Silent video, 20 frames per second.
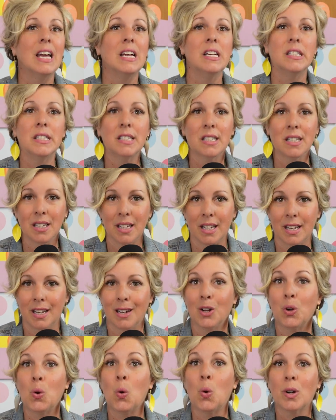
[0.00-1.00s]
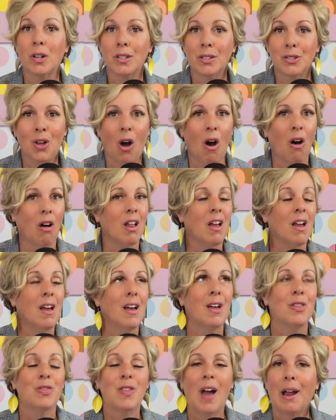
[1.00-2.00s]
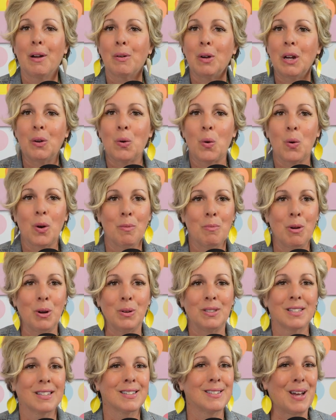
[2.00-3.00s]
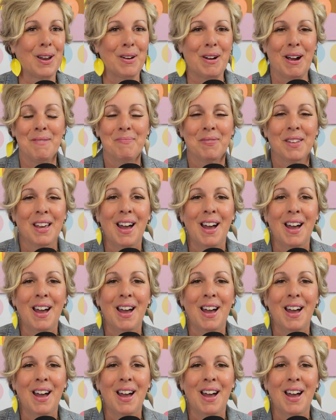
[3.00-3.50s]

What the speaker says: insulin and cortisol, thyroid hormones, etc.